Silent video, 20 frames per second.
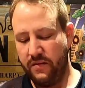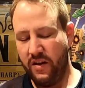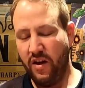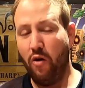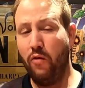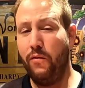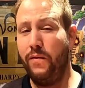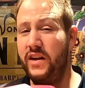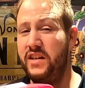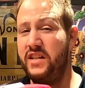It
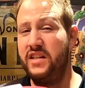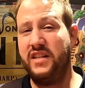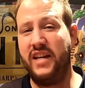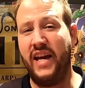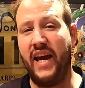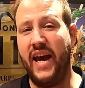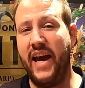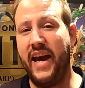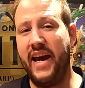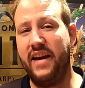all fits into
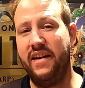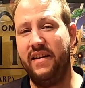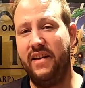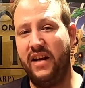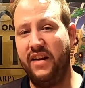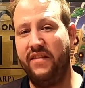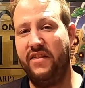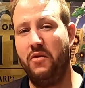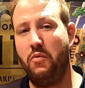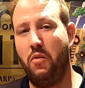here,
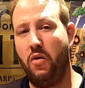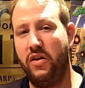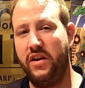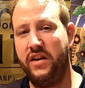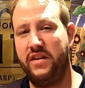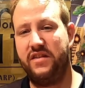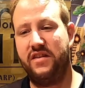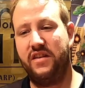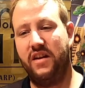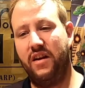and if you
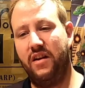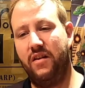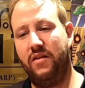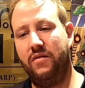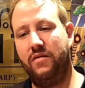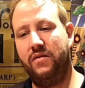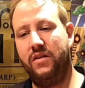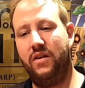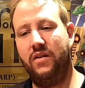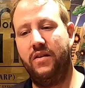wanted
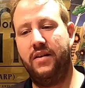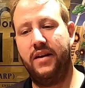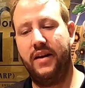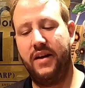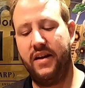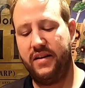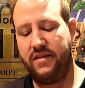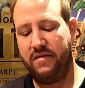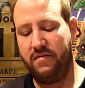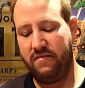to, you
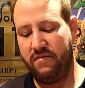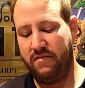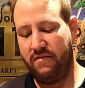could.